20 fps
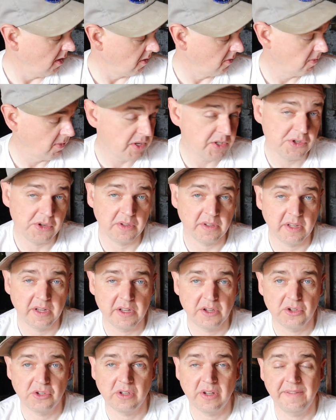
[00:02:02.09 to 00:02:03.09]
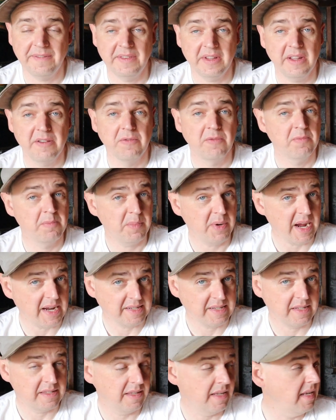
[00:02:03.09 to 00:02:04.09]
Original condition. I've done
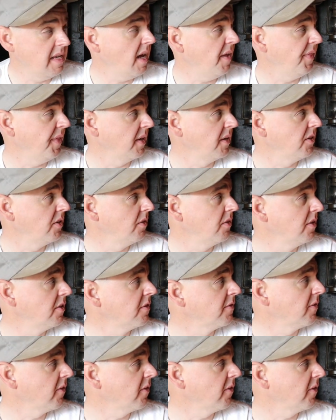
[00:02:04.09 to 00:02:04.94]
practically nothing to this